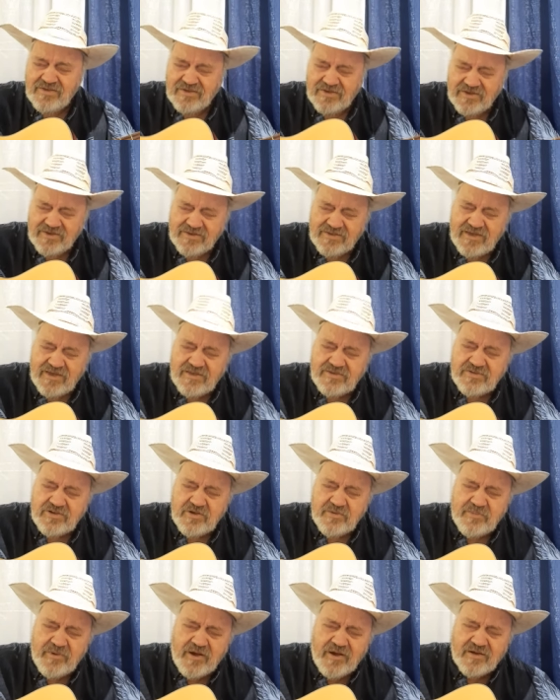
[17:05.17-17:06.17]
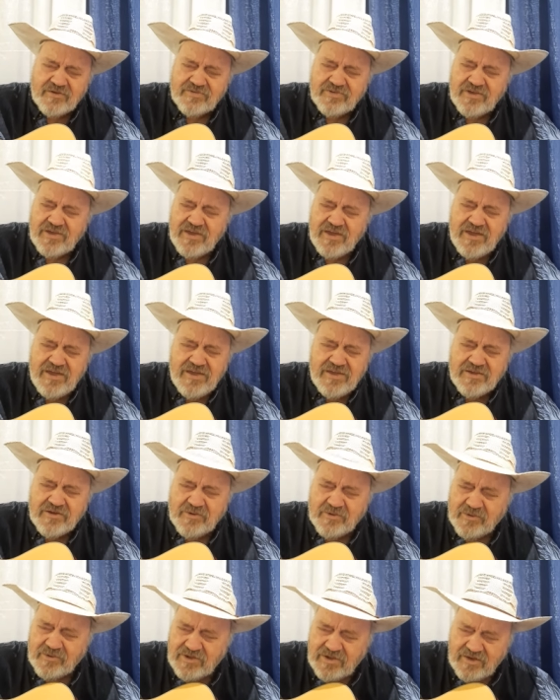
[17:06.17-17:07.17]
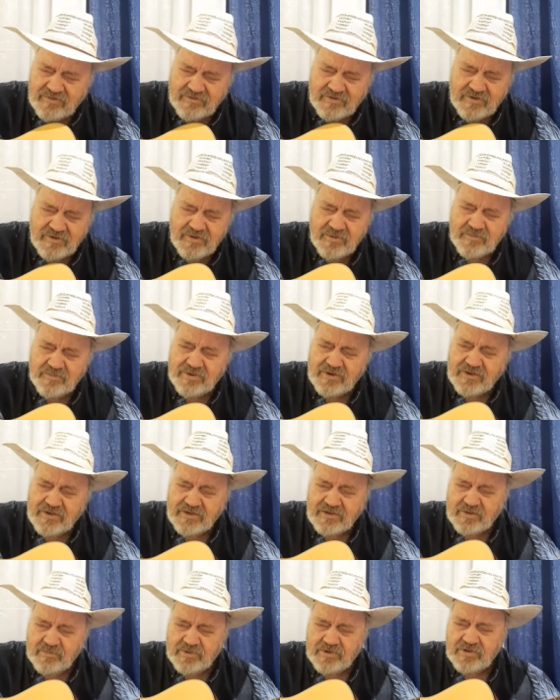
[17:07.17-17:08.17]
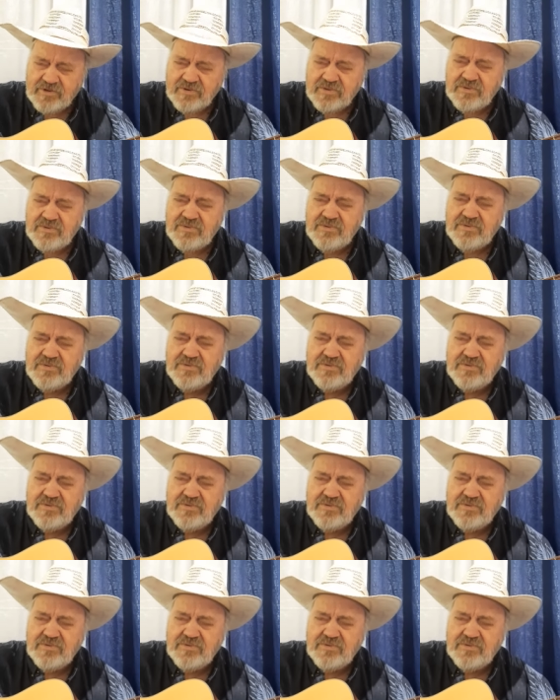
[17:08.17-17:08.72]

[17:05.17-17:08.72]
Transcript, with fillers: Hey, that jukebox ain't gonna ever play the blues.